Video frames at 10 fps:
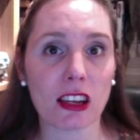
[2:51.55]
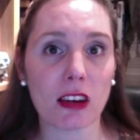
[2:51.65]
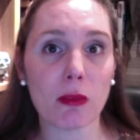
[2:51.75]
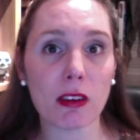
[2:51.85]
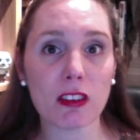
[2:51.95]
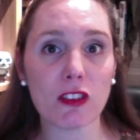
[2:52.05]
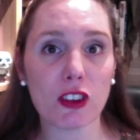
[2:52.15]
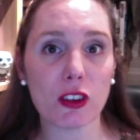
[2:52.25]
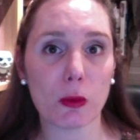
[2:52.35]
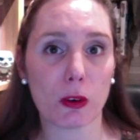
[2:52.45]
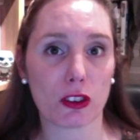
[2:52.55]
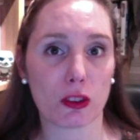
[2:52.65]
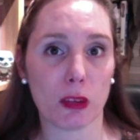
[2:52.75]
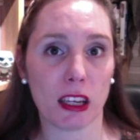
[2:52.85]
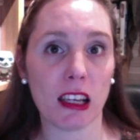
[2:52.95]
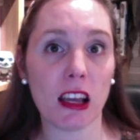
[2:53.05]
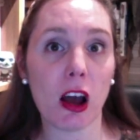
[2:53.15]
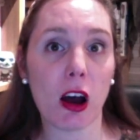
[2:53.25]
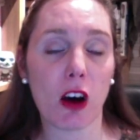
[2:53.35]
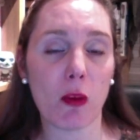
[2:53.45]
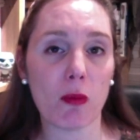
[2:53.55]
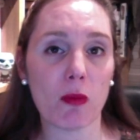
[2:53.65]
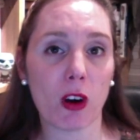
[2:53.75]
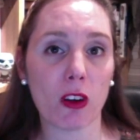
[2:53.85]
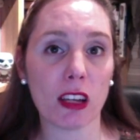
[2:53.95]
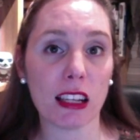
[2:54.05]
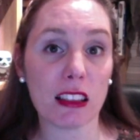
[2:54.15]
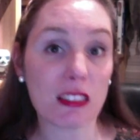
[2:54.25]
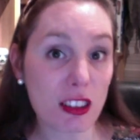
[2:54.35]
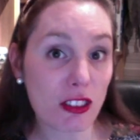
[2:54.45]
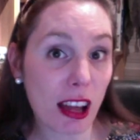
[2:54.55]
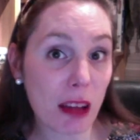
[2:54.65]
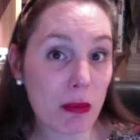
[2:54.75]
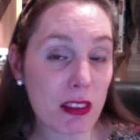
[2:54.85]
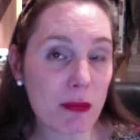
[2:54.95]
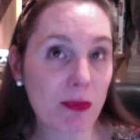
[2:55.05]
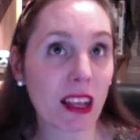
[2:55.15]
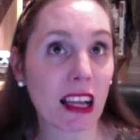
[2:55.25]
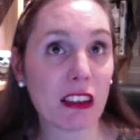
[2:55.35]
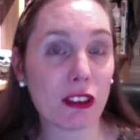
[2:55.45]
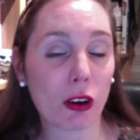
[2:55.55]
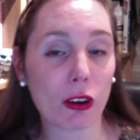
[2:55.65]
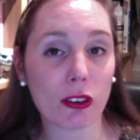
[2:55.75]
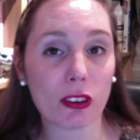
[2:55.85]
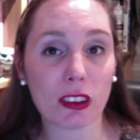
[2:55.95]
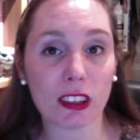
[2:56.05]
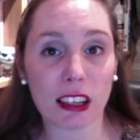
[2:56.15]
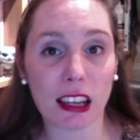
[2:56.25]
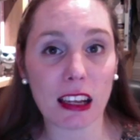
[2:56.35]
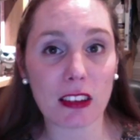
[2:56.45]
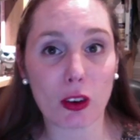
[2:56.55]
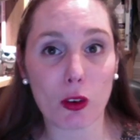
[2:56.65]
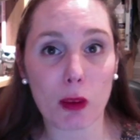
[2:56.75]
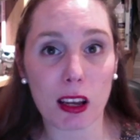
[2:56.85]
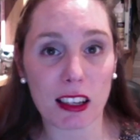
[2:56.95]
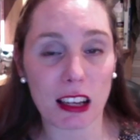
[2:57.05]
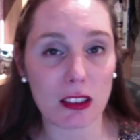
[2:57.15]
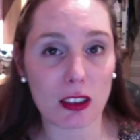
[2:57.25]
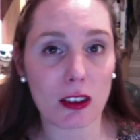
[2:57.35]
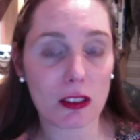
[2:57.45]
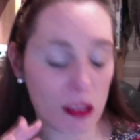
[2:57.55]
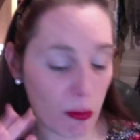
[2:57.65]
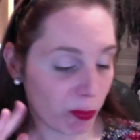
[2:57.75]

Now, most of you who watch me on Instagrams and on Connect, all my Connectagons,